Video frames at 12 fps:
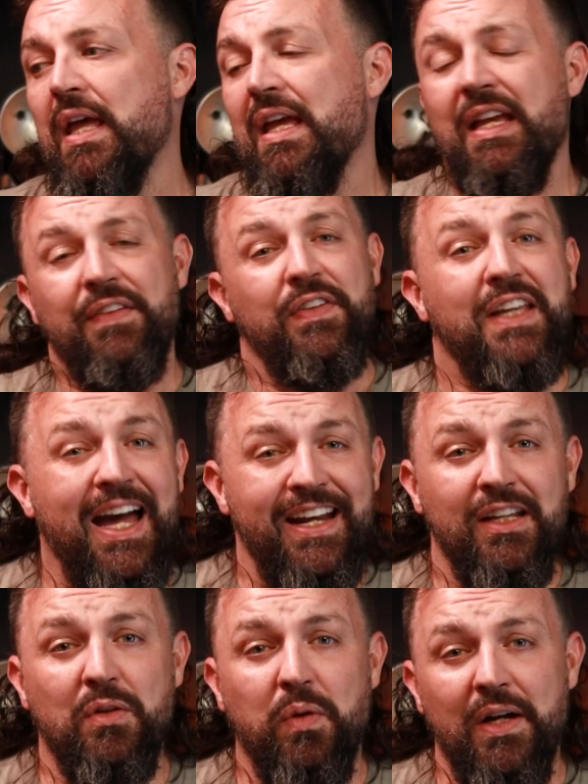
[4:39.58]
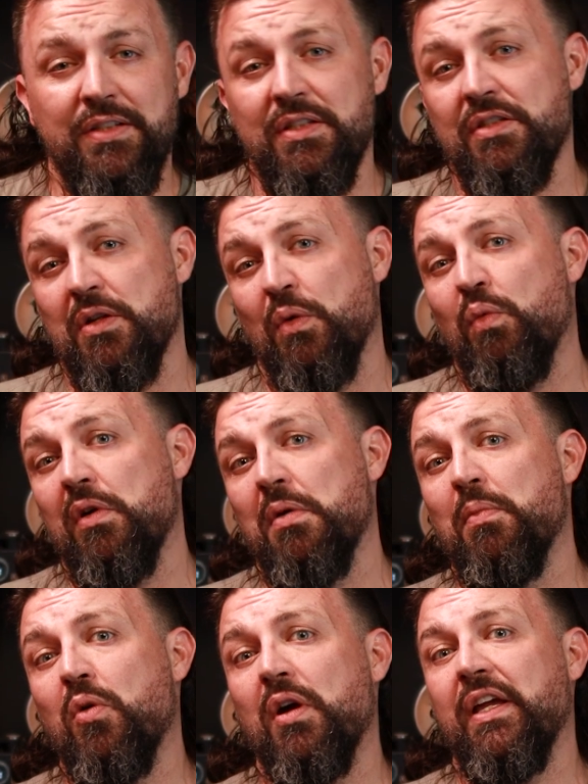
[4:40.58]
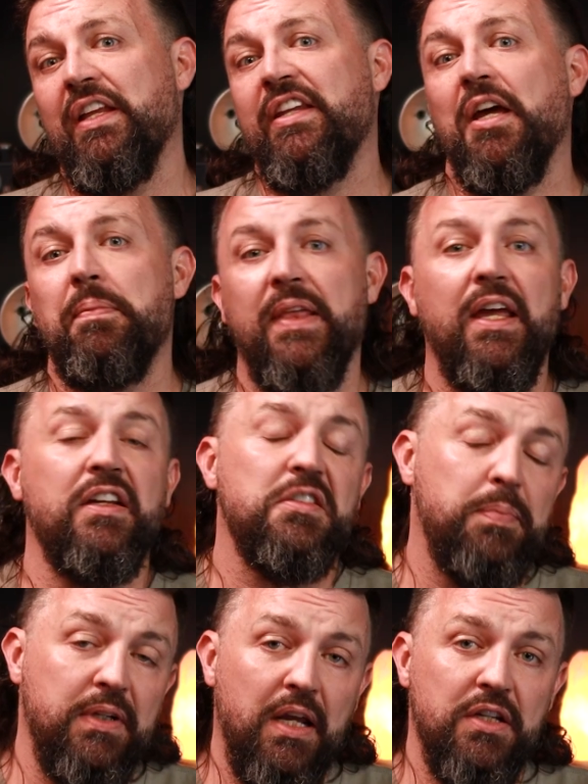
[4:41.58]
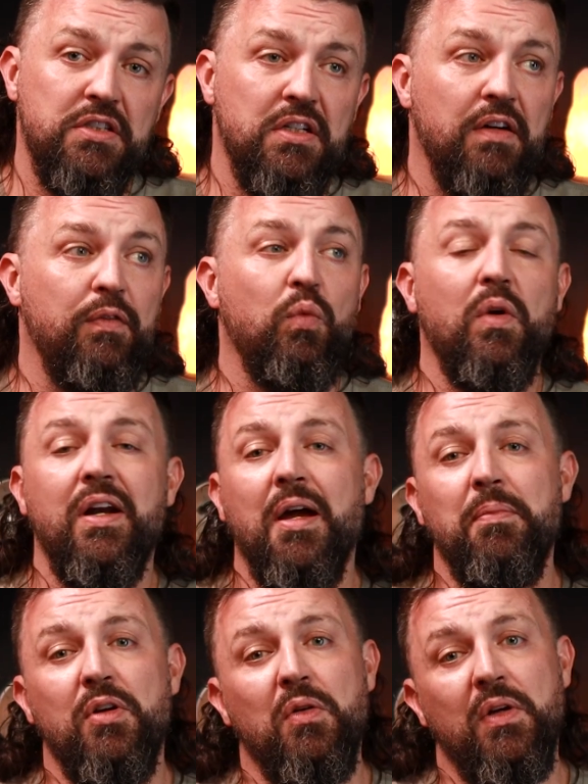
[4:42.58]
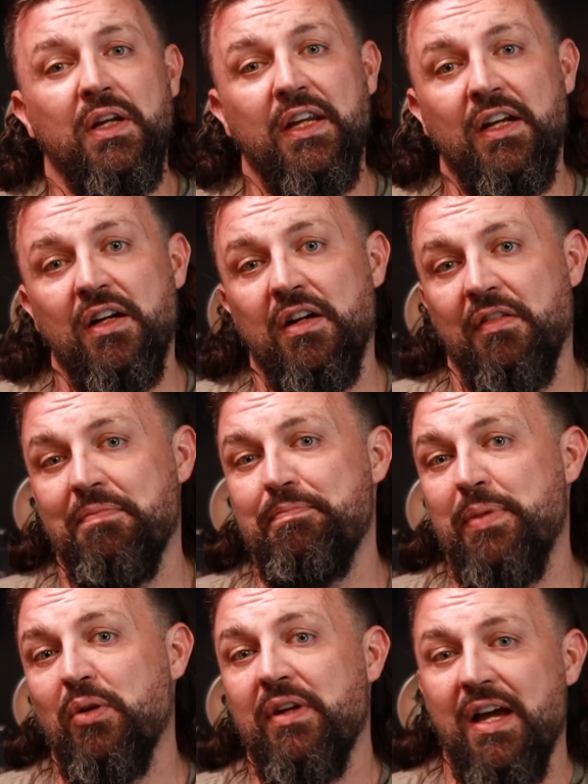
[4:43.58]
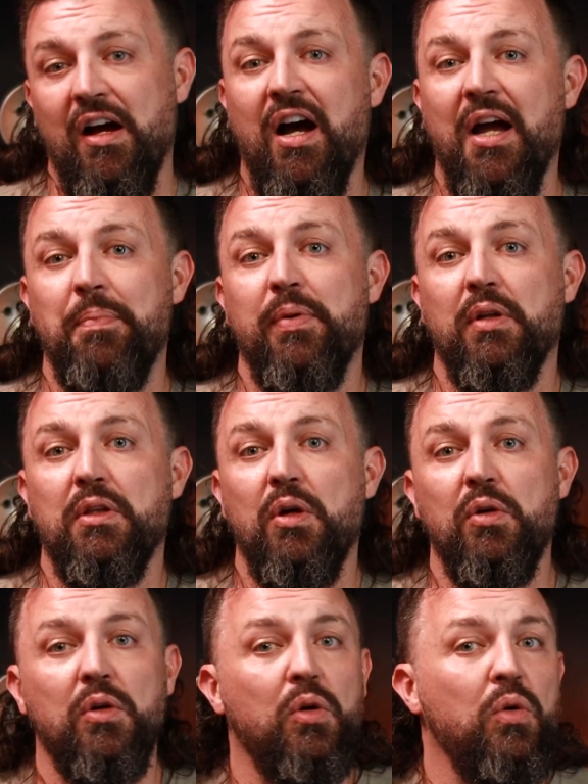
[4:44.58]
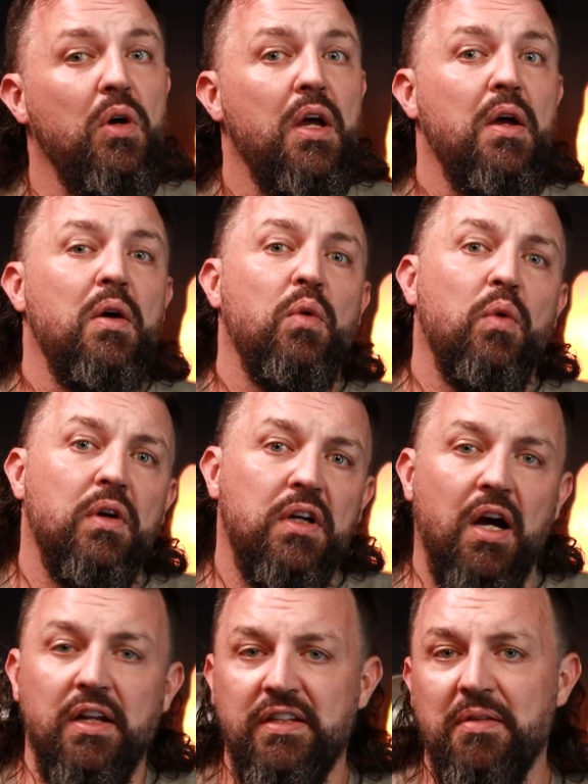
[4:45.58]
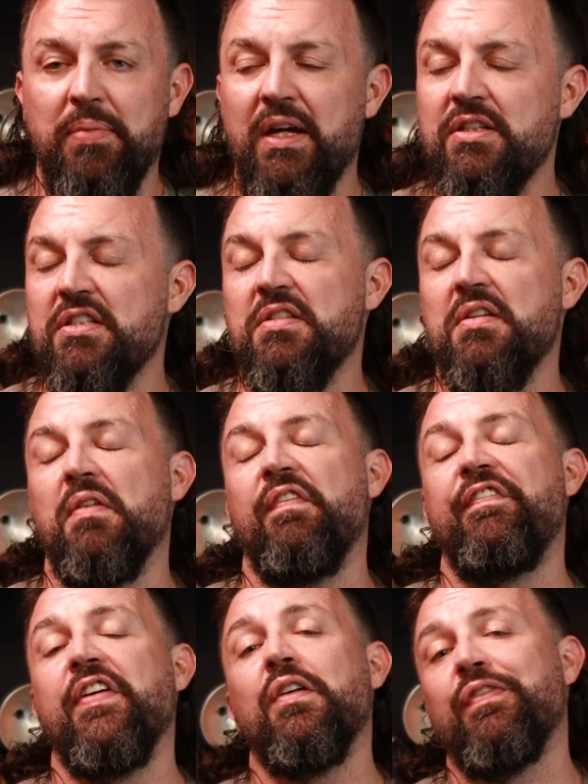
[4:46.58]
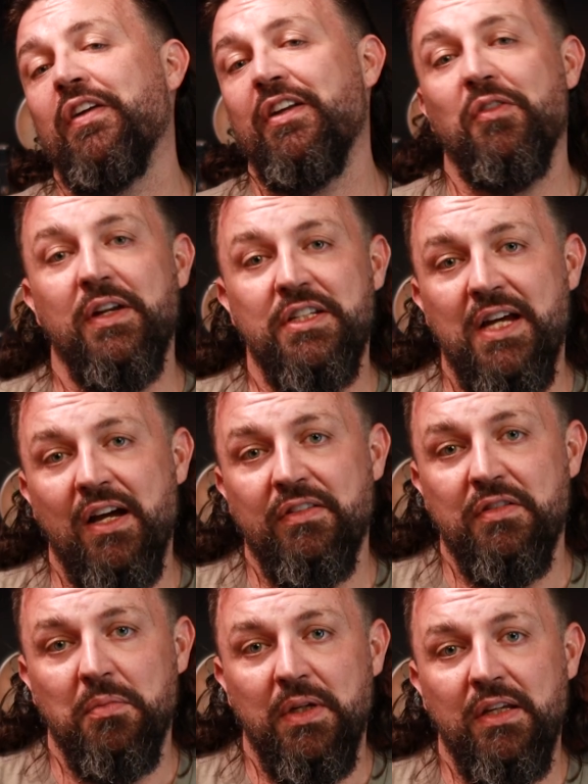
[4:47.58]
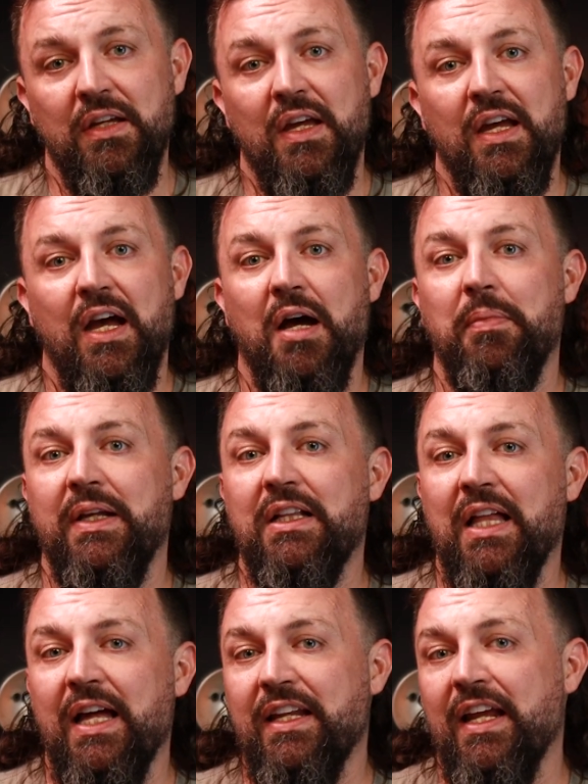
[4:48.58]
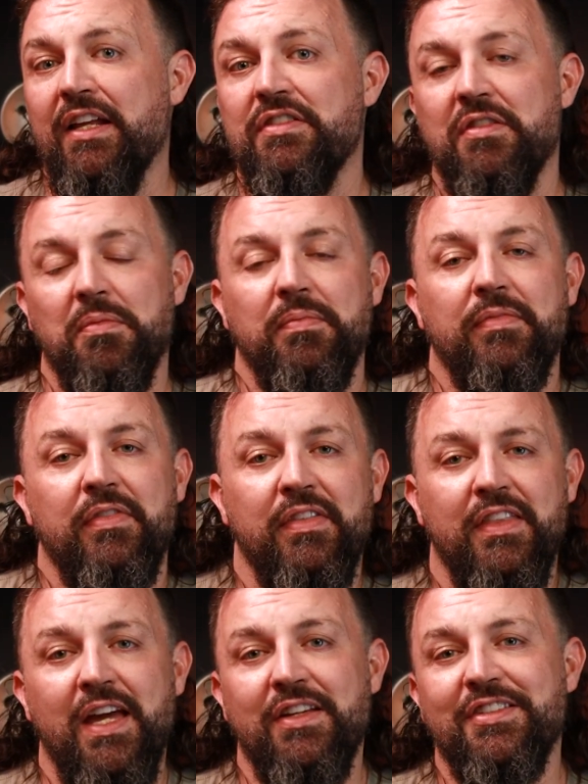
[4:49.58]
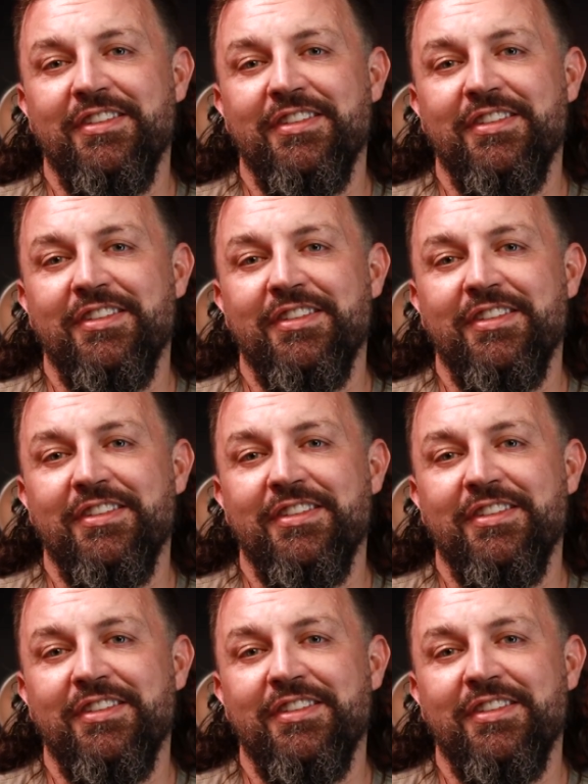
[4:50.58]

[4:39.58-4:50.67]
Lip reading: If you got any questions or want a more in-depth explanation of what I'm doing here of building out hyper-local content pages, feel free to reach out to me. I'll be glad to answer them. Thanks.